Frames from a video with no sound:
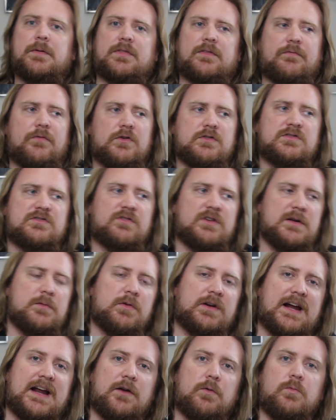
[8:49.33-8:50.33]
But the first 3
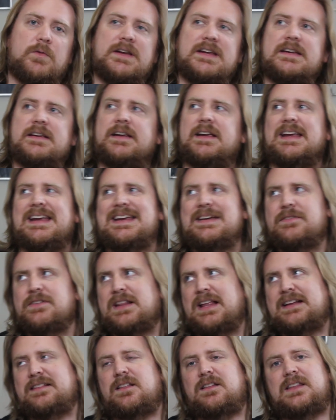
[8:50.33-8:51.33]
were kind of weak. Even
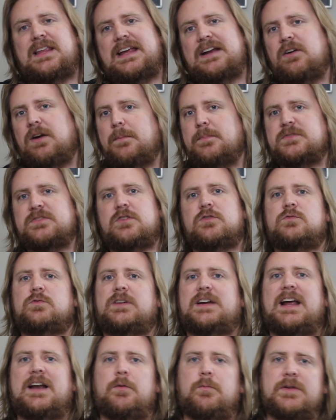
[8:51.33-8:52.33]
like the later episodes
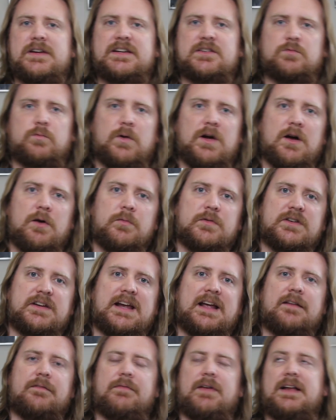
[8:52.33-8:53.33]
were kind of weak as well when you
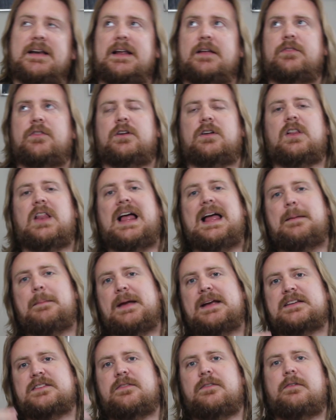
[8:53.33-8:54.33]
kind of find out the
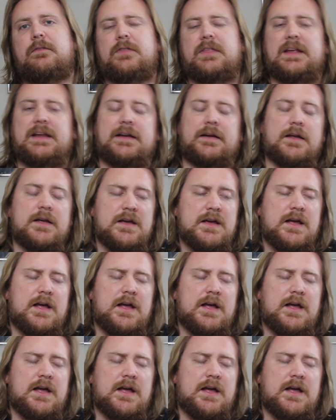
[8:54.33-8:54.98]
climax of everything.